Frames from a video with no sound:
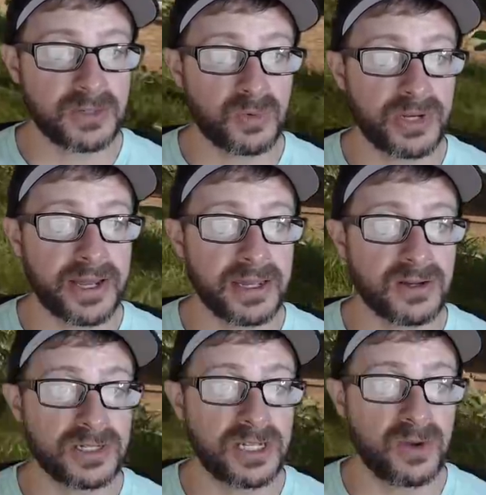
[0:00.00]
will not
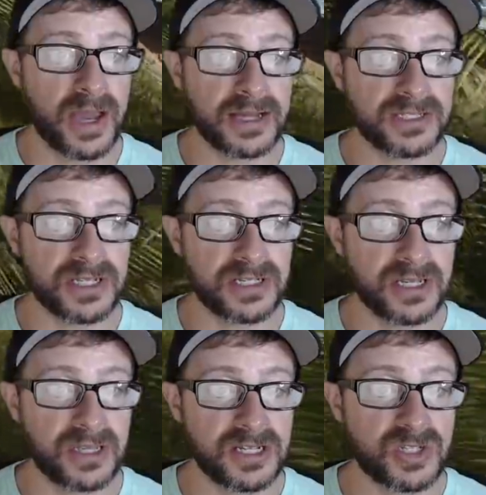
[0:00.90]
guarantee you access
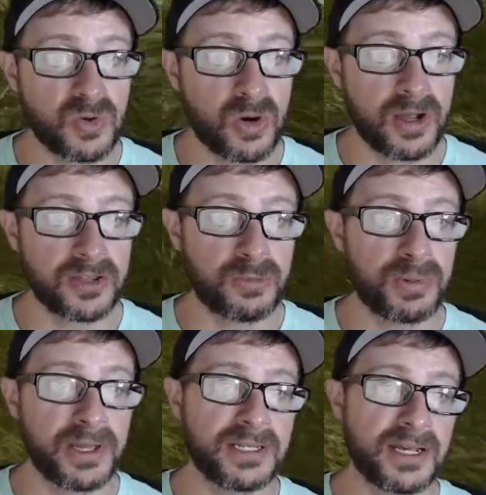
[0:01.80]
to this or other
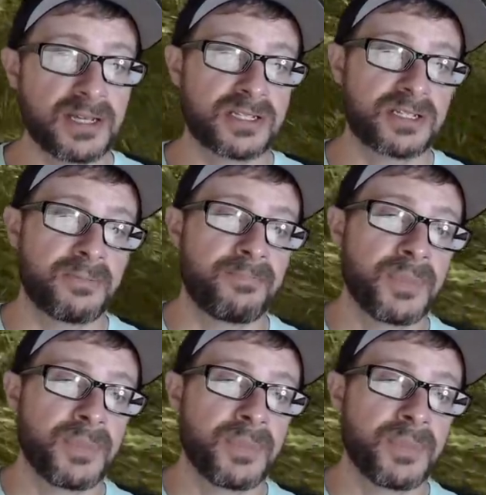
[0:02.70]
playtests.